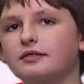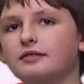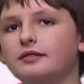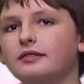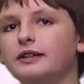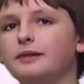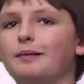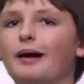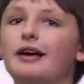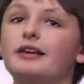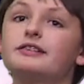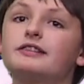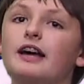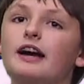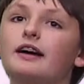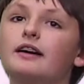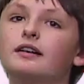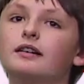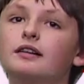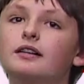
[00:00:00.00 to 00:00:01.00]
you may say,
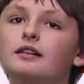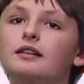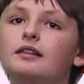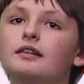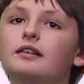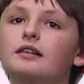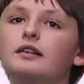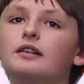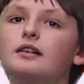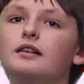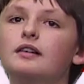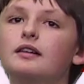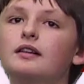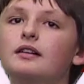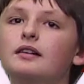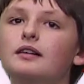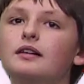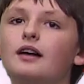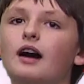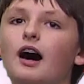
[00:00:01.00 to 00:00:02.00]

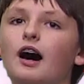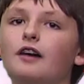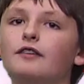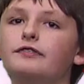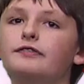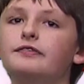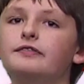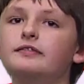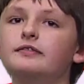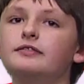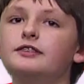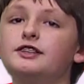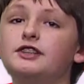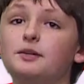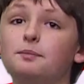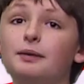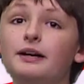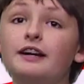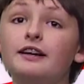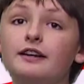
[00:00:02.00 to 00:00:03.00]
of
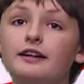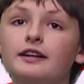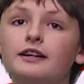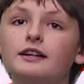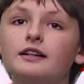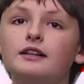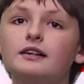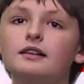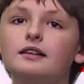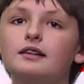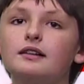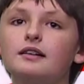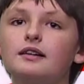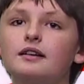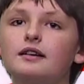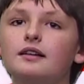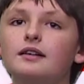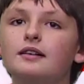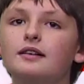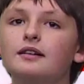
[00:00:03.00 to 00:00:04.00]
stupidity.
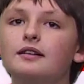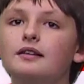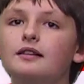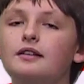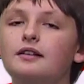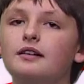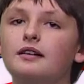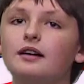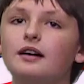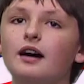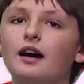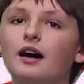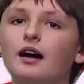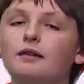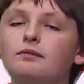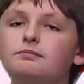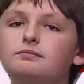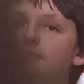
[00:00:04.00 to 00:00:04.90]
Um,